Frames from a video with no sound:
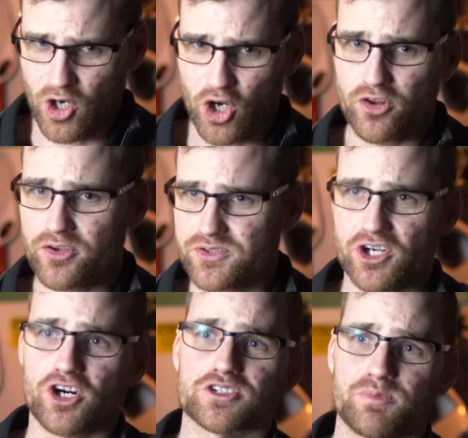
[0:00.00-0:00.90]
All those
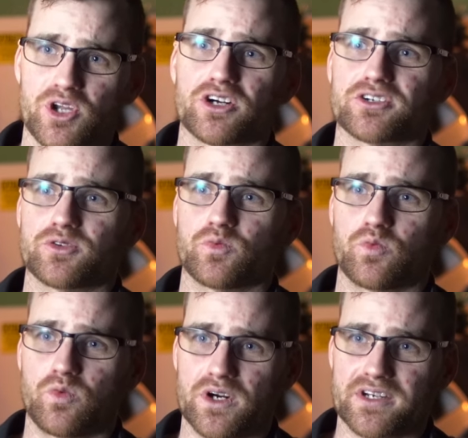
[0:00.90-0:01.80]
cars belonged to
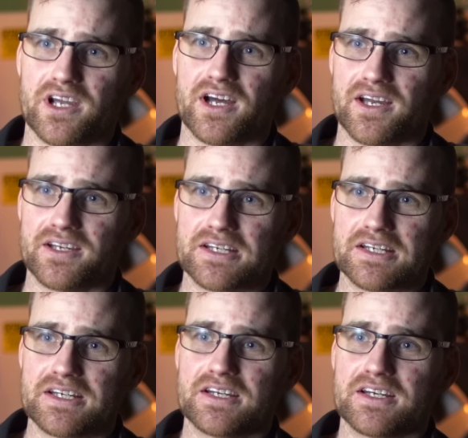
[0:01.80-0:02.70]
one guy
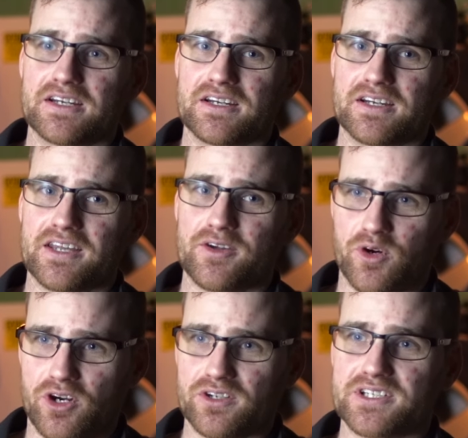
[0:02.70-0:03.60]
and they
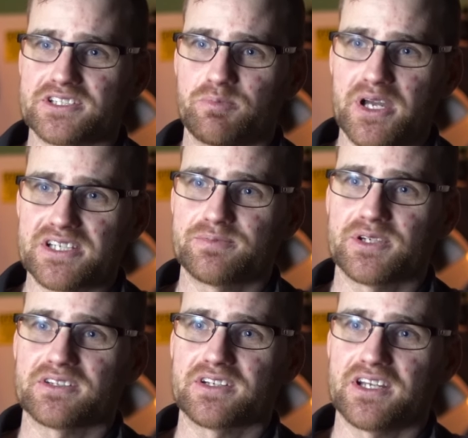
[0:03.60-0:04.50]
were all in his
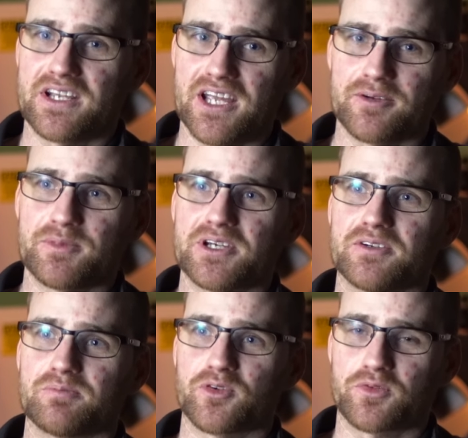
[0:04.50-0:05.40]
basement, and he came
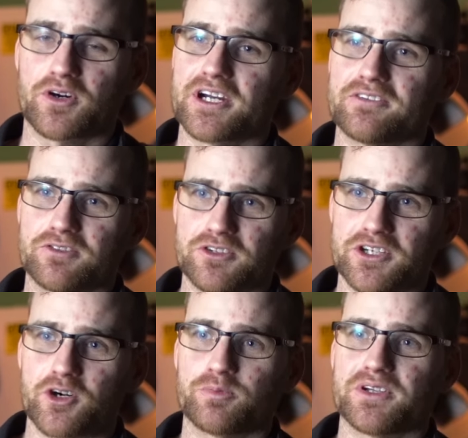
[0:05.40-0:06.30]
in before I had
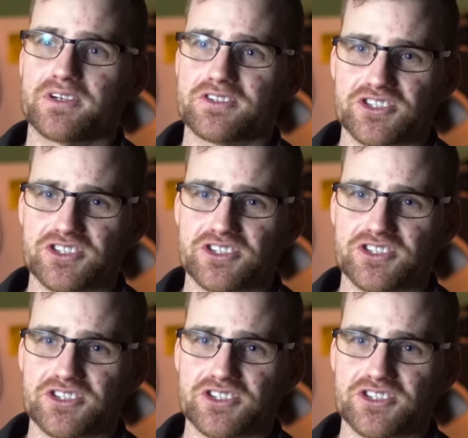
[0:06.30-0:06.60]
fully opened